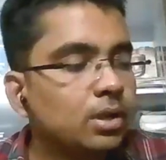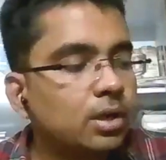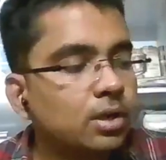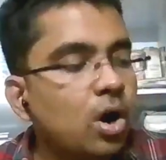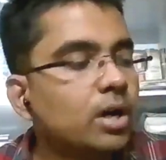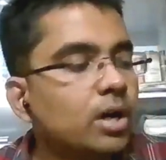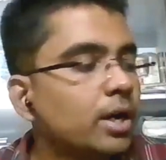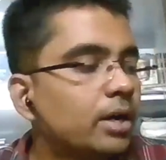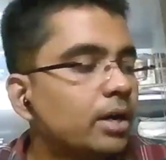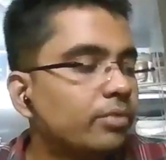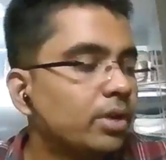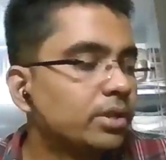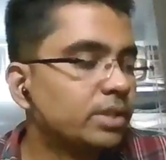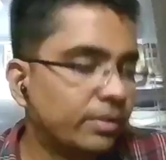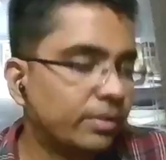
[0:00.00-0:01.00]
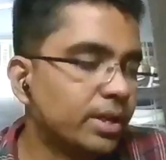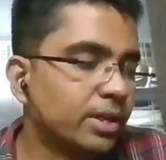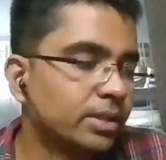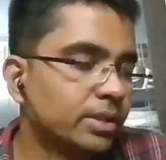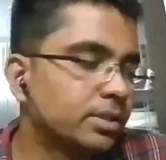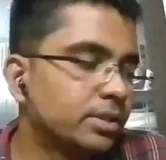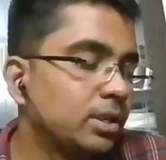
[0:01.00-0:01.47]
not heard for 7
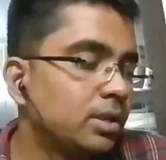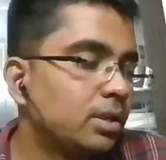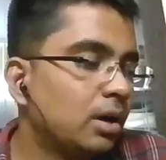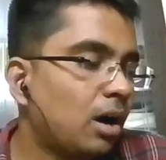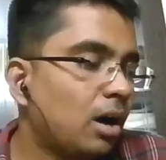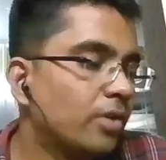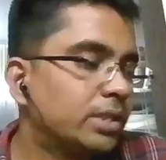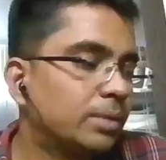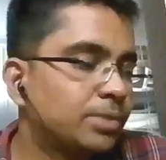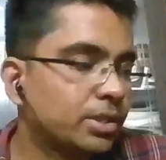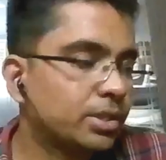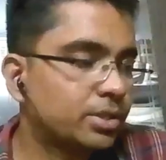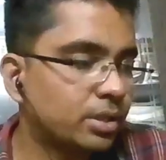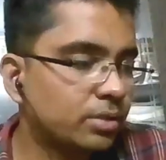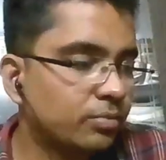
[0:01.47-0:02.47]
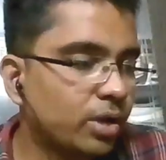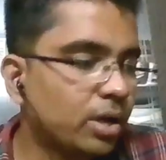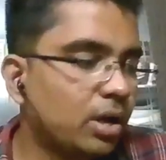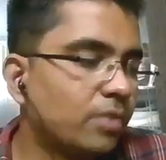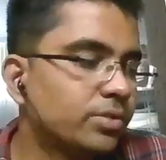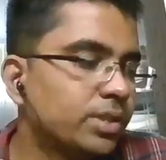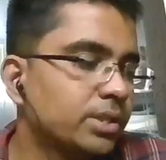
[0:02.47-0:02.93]
years. Of subsection 1
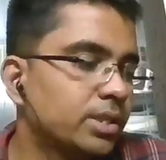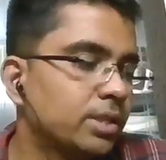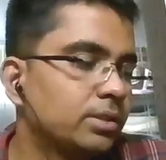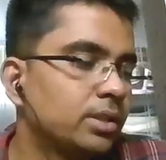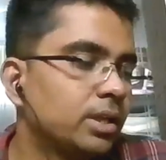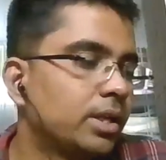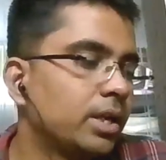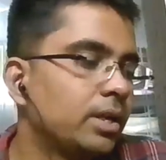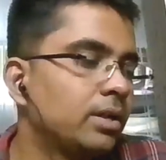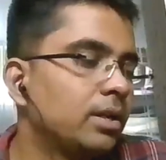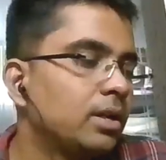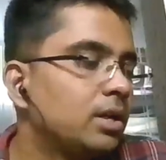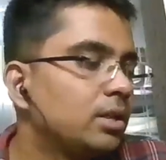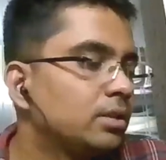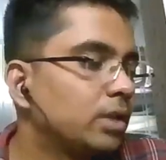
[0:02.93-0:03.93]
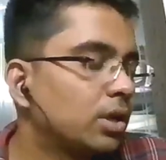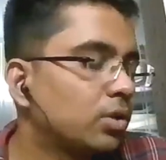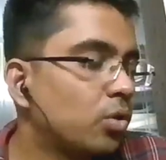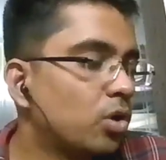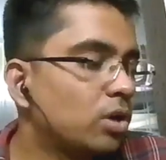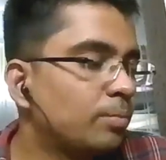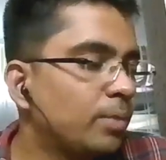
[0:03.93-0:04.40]
of section 13, the
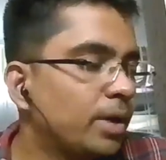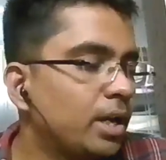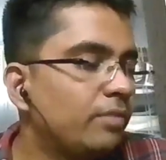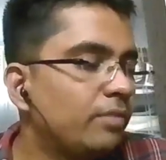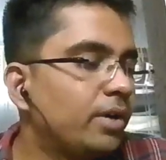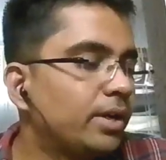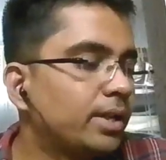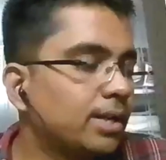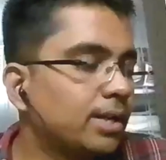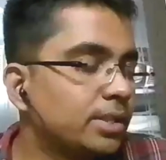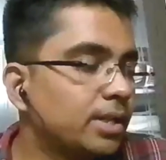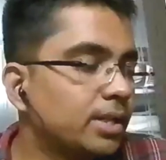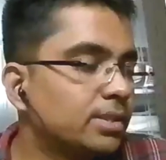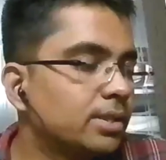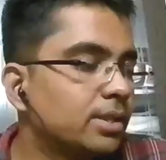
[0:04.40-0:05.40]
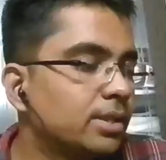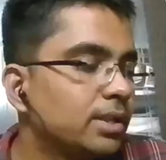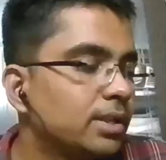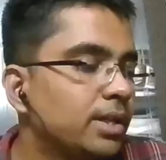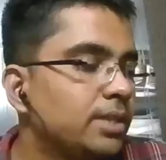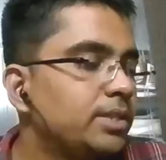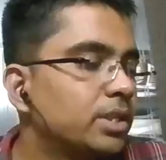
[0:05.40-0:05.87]
court may, if it considers
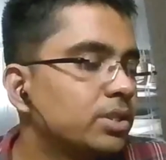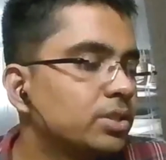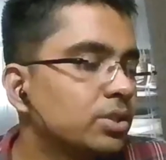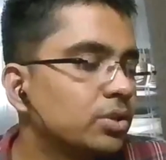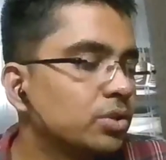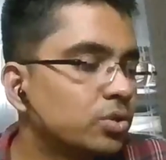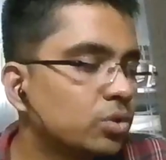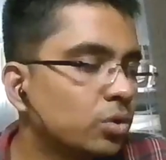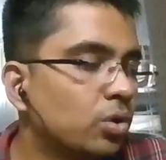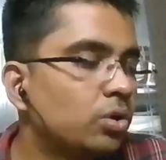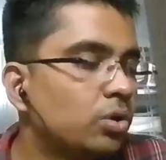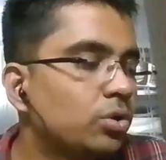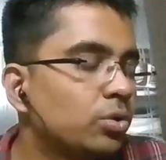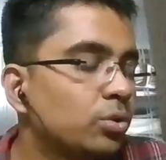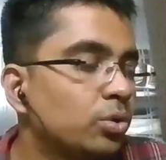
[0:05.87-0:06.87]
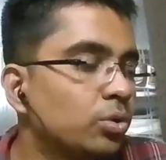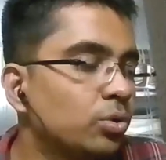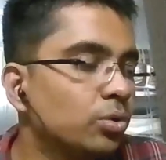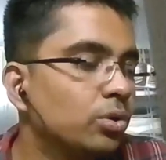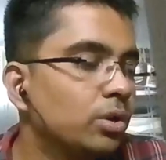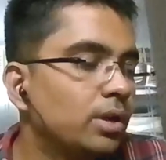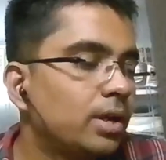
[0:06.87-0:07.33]
it just so to do,